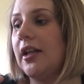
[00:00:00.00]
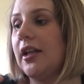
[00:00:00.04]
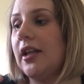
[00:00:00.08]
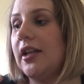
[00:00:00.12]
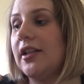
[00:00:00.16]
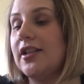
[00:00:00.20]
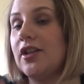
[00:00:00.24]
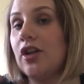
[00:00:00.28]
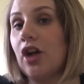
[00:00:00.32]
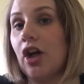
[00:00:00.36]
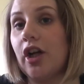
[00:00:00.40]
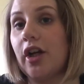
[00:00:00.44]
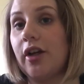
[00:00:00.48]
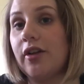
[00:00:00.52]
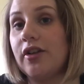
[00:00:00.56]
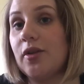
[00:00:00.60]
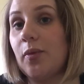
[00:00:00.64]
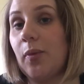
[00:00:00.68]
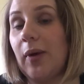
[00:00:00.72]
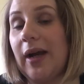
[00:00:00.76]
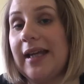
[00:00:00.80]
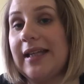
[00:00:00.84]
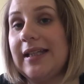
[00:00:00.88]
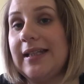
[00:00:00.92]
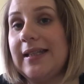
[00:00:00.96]
It's not going to
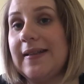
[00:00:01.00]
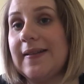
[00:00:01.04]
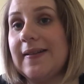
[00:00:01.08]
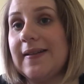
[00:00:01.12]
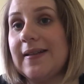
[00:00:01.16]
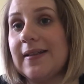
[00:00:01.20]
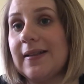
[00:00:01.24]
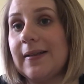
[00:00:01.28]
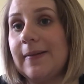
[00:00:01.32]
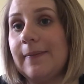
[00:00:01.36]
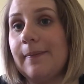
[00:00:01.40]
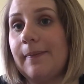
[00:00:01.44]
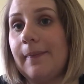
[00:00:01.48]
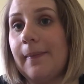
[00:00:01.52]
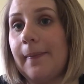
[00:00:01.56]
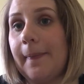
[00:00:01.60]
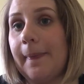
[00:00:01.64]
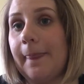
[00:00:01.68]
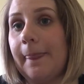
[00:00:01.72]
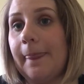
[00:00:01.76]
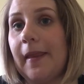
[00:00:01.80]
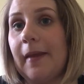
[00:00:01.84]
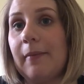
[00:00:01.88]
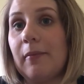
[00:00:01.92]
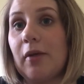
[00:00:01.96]
waste.
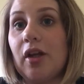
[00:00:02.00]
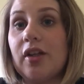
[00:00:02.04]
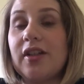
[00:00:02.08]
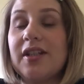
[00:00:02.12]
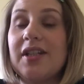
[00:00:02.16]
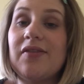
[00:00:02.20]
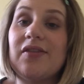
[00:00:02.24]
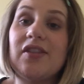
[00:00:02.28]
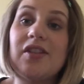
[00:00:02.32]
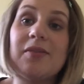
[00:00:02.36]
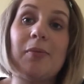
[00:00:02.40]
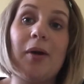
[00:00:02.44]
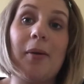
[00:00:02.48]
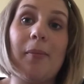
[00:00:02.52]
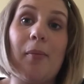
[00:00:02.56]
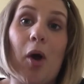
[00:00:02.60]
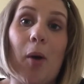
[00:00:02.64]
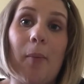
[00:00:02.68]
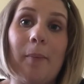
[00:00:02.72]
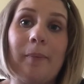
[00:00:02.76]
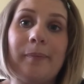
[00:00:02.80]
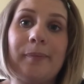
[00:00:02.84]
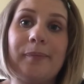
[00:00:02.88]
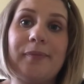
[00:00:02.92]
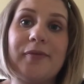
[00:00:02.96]
I'm going to give it to my
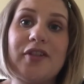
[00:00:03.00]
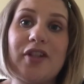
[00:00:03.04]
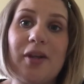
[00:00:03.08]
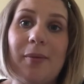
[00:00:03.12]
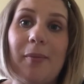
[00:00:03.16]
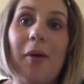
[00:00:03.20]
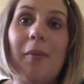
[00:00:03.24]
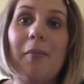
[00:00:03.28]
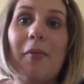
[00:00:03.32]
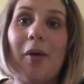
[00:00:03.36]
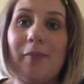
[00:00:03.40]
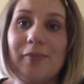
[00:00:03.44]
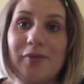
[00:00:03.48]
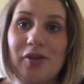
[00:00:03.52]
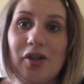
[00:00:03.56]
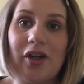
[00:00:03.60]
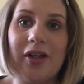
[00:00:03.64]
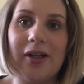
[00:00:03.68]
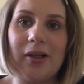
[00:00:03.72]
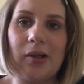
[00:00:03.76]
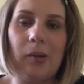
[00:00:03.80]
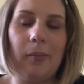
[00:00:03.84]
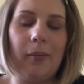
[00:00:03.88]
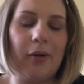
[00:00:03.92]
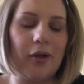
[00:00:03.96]
mom. So my mom's got a
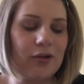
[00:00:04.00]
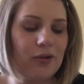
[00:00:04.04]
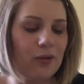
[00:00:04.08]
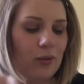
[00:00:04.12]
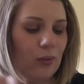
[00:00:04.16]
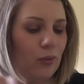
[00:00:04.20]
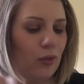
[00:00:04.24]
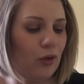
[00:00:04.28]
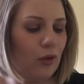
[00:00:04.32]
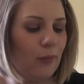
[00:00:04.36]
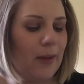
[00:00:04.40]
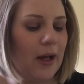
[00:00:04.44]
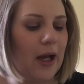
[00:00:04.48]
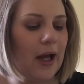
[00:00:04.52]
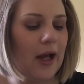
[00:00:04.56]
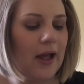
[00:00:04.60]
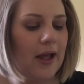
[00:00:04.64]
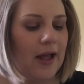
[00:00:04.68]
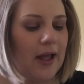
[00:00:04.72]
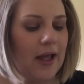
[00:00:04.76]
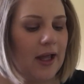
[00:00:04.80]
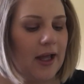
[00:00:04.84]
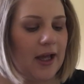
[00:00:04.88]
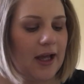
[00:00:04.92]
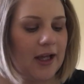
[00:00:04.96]
little bottle warmer,
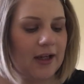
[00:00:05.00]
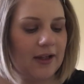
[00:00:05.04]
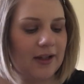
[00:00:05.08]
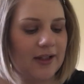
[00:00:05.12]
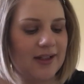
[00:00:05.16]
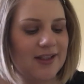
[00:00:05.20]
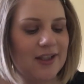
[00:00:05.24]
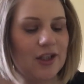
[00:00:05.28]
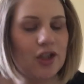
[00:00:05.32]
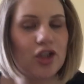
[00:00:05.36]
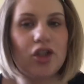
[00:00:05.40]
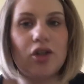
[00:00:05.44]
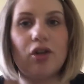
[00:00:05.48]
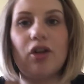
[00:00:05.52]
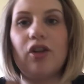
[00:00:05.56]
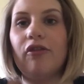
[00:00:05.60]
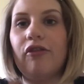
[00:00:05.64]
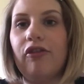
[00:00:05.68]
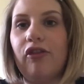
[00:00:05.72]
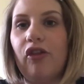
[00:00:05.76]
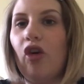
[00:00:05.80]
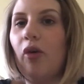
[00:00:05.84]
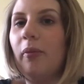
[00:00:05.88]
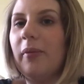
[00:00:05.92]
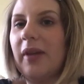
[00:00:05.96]
and like I said, you can
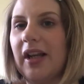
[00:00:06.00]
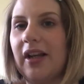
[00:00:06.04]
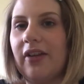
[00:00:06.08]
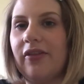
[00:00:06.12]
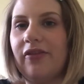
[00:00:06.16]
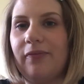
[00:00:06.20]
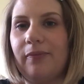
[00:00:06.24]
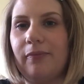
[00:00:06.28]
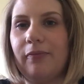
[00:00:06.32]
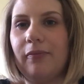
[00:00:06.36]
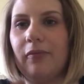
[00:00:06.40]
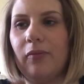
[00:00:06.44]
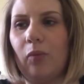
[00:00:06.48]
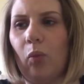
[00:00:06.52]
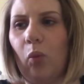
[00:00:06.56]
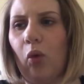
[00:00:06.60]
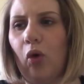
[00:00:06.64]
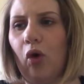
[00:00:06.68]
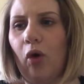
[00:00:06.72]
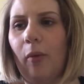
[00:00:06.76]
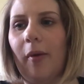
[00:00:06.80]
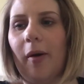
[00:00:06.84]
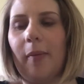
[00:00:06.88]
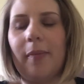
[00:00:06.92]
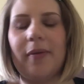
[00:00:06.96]
formula
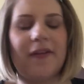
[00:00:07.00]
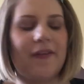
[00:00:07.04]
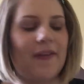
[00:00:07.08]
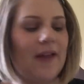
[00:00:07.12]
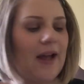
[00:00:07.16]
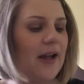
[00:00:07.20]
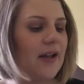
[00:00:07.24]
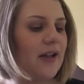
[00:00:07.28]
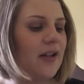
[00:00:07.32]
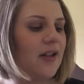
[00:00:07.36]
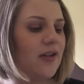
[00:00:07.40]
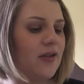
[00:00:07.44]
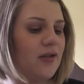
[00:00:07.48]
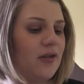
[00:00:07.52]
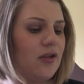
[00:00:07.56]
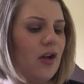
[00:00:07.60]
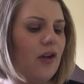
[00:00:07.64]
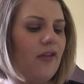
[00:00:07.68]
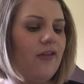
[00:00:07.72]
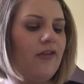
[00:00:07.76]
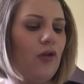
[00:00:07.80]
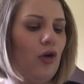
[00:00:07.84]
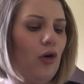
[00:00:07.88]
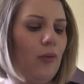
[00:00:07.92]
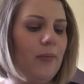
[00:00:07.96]
warm up in that.
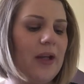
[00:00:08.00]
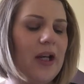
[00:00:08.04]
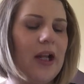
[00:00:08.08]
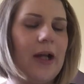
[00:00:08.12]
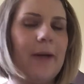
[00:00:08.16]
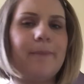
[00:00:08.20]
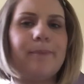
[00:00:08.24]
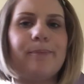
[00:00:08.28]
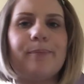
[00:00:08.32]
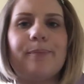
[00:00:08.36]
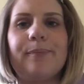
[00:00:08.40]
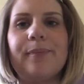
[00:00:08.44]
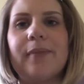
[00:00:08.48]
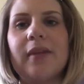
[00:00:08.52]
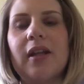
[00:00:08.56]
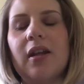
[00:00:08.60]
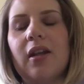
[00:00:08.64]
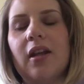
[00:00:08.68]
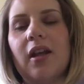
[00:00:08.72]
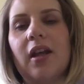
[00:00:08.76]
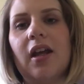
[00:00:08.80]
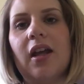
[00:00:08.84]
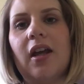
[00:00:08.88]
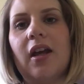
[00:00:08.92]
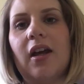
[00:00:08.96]
Not formula.
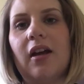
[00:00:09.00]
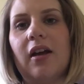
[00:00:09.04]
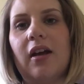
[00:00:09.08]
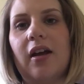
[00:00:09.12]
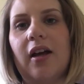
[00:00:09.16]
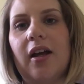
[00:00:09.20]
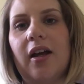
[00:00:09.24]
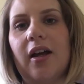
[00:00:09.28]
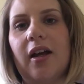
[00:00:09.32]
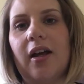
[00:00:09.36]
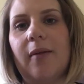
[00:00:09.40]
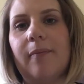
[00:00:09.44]
Go